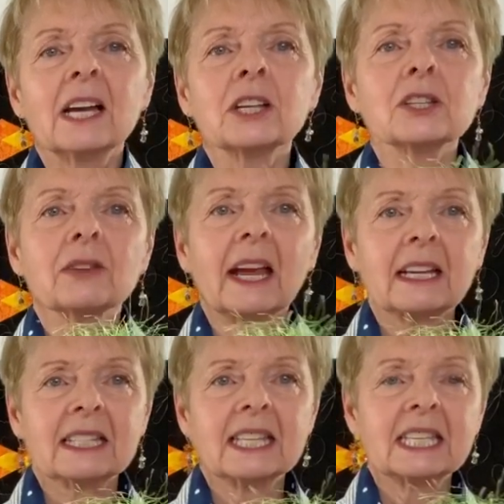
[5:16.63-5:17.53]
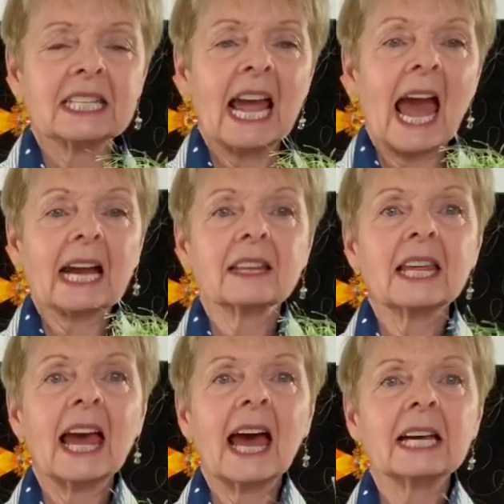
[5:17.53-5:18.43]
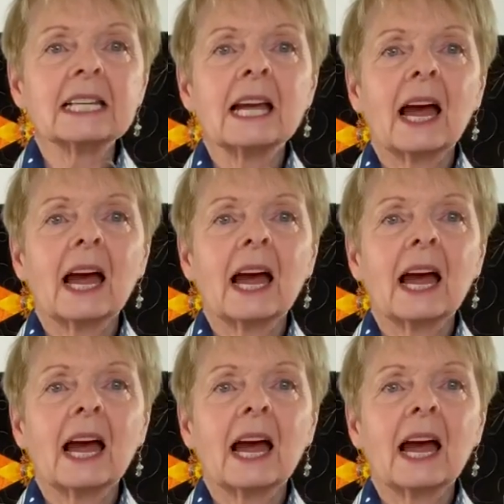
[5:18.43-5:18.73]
so that I could stack that.